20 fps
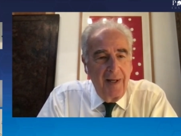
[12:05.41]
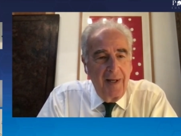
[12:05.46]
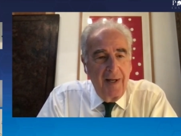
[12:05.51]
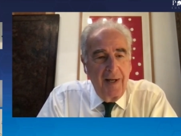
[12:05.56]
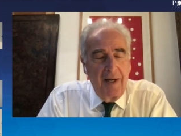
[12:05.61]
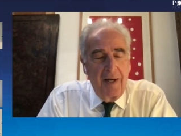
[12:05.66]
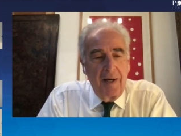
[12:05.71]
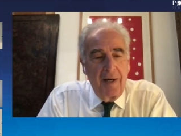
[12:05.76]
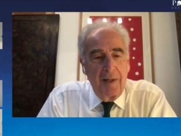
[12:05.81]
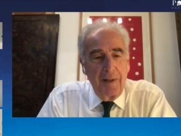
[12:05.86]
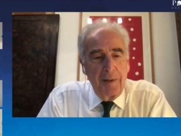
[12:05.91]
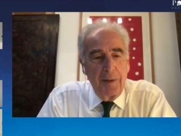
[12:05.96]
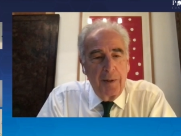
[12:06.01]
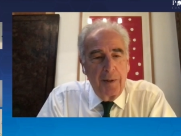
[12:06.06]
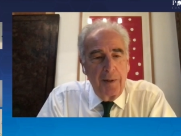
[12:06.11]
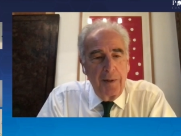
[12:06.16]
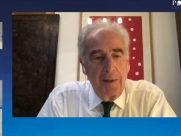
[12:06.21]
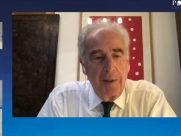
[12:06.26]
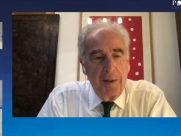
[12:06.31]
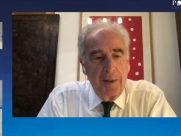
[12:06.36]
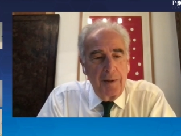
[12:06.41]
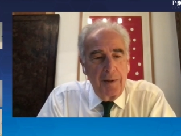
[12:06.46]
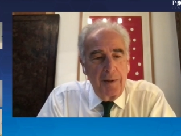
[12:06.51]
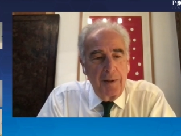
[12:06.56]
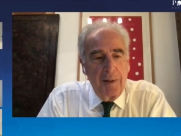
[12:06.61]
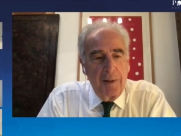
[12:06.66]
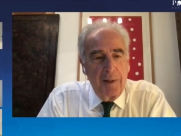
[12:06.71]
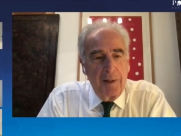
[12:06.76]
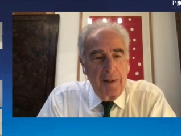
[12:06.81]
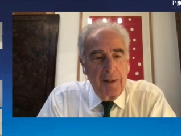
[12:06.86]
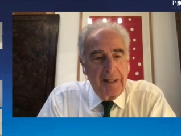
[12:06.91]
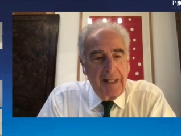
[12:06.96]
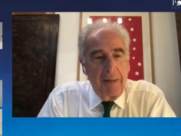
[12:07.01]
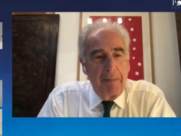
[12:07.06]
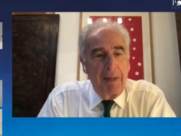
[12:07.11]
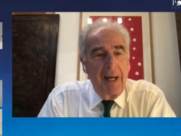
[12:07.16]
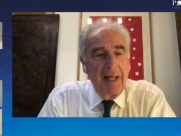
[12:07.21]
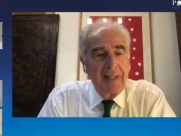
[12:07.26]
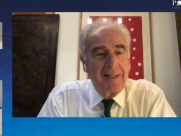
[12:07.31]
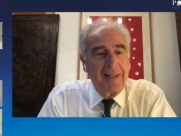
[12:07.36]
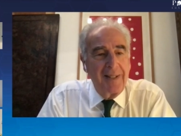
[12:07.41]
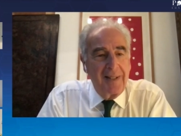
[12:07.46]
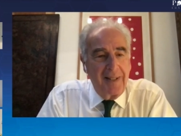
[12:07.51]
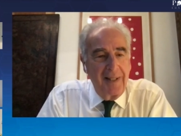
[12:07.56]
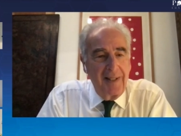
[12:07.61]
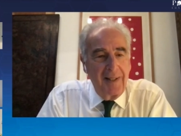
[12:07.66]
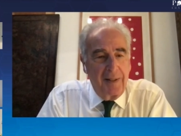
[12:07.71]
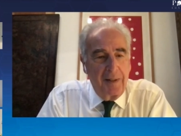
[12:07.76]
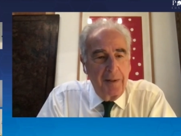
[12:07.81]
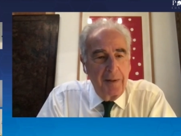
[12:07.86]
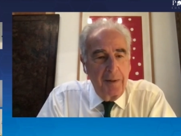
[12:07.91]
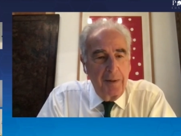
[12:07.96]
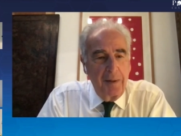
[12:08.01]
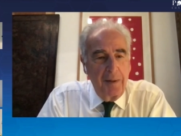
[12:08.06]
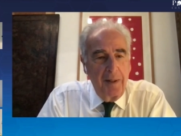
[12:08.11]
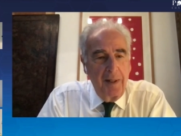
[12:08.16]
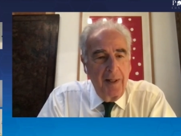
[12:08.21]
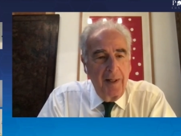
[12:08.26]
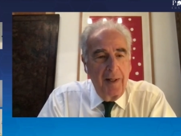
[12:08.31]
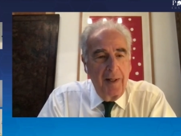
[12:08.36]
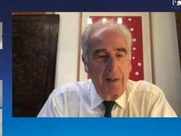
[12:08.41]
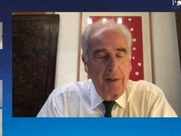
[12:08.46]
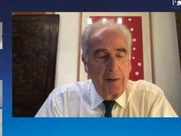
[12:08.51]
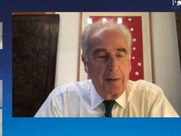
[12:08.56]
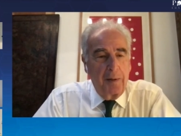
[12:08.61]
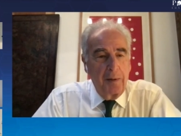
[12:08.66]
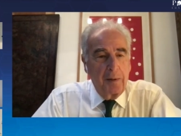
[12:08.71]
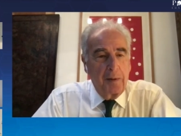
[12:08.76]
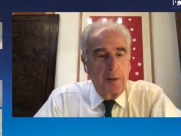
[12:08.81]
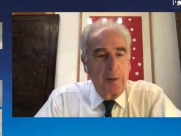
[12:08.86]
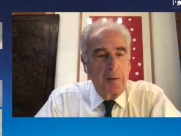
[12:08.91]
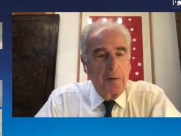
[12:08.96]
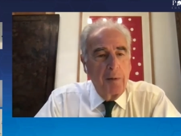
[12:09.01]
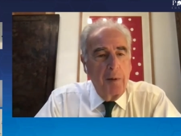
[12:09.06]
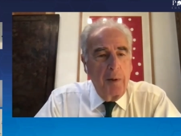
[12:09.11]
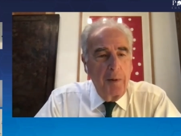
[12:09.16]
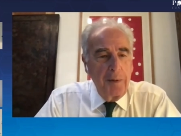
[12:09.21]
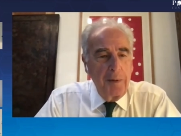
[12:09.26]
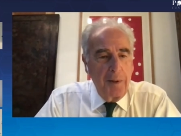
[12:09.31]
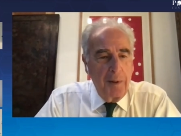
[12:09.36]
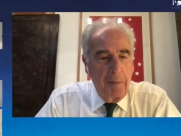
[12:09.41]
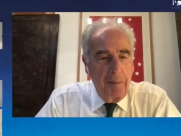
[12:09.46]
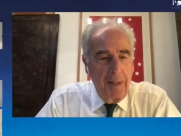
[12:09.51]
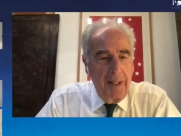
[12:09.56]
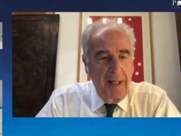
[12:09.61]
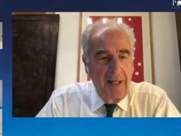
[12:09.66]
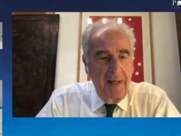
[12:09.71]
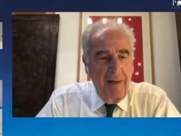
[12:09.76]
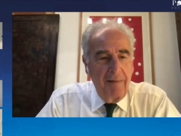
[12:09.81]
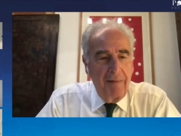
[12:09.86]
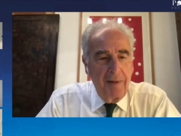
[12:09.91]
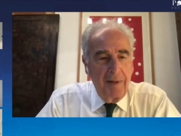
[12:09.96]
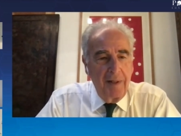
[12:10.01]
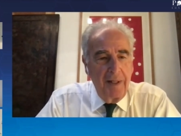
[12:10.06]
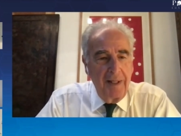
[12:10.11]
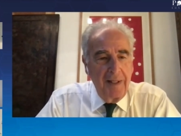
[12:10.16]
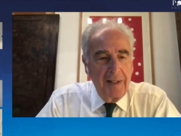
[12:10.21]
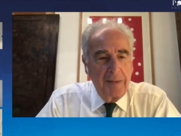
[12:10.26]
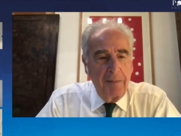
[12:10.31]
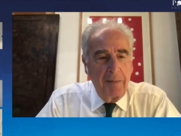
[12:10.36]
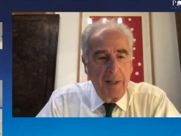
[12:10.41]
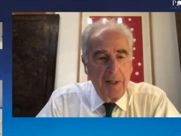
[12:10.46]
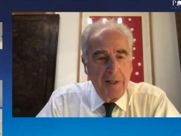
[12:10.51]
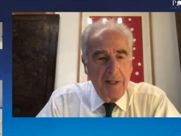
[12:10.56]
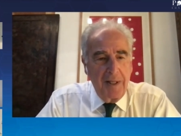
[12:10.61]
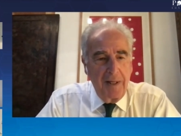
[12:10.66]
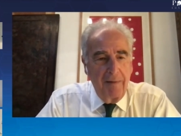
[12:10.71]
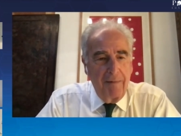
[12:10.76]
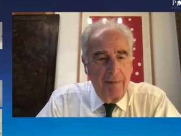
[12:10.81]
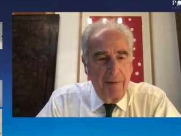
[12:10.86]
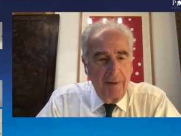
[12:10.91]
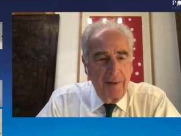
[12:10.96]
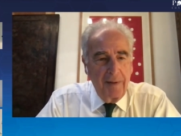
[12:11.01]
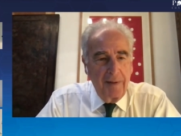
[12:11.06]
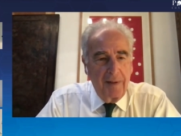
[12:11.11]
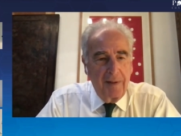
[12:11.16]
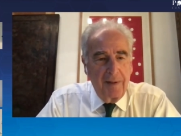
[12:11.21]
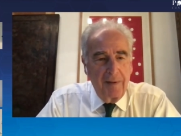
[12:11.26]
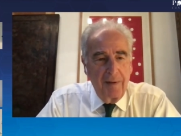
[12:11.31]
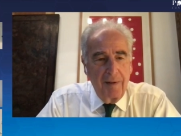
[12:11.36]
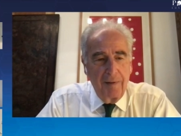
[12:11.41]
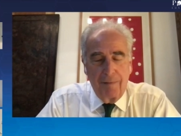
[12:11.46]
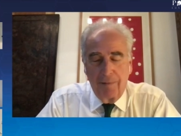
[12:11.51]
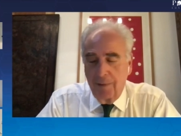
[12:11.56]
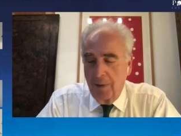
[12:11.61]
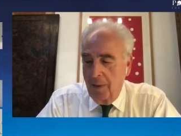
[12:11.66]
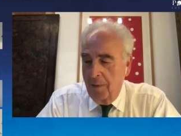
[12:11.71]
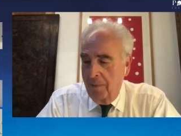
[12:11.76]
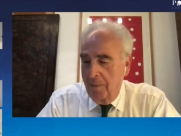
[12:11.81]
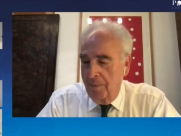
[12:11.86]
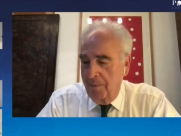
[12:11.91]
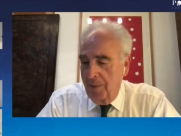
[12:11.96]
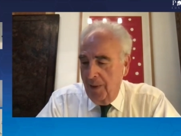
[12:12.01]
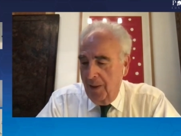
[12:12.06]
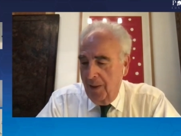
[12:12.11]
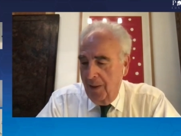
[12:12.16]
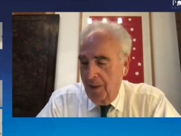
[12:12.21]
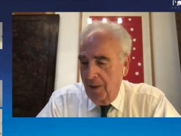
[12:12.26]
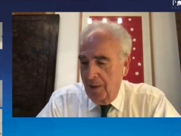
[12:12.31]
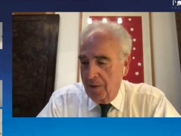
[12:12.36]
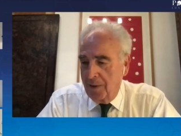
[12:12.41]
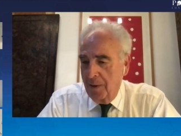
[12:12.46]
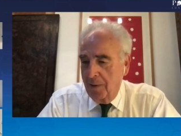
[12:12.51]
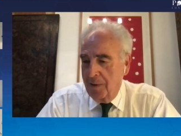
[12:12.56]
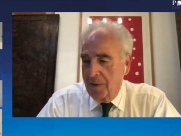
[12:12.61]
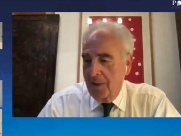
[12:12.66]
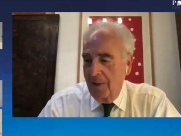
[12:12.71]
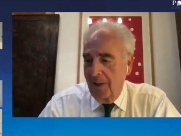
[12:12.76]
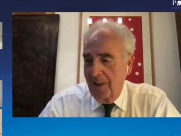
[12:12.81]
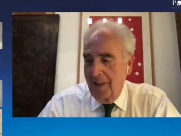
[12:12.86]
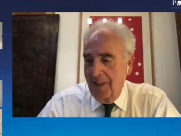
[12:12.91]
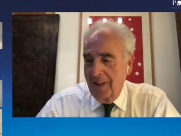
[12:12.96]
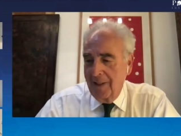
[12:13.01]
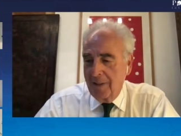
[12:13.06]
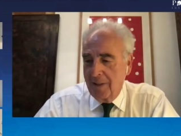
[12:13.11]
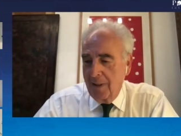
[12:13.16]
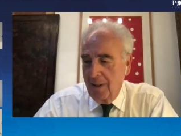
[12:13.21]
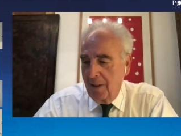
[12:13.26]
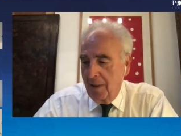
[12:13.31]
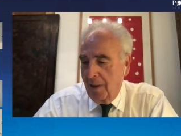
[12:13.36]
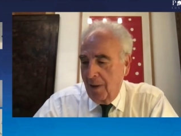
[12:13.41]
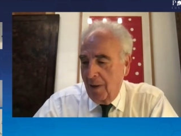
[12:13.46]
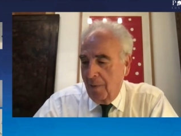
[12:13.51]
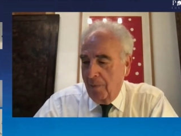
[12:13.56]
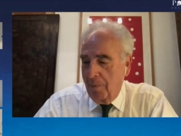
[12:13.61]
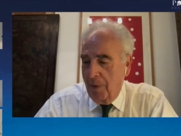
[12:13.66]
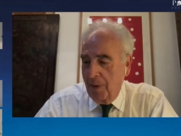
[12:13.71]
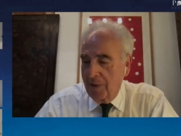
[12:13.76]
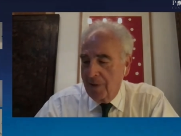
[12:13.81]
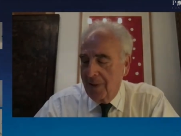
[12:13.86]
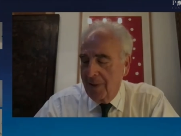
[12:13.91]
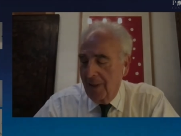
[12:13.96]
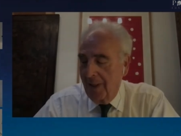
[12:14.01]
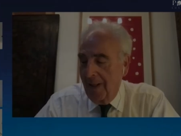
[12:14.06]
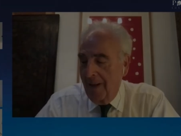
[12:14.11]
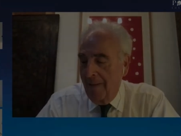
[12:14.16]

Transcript: uh, your your your capacity to to control your behavior is much different uh, from uh, a socially inserted person.